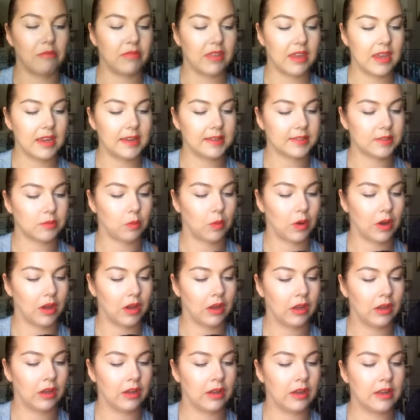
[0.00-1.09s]
These
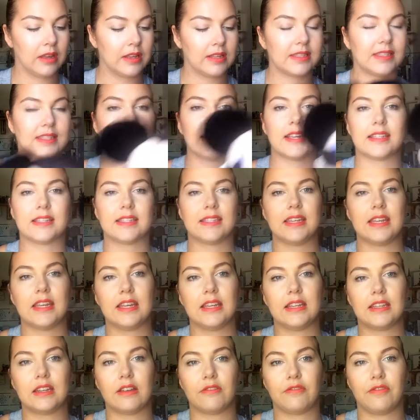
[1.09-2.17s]
were
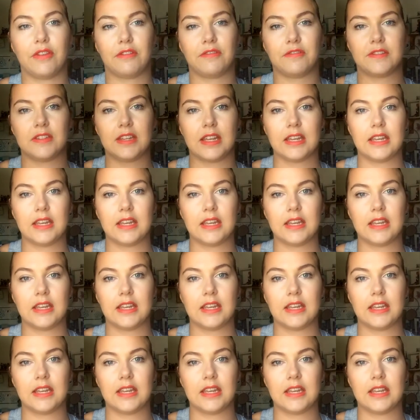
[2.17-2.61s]
$16.50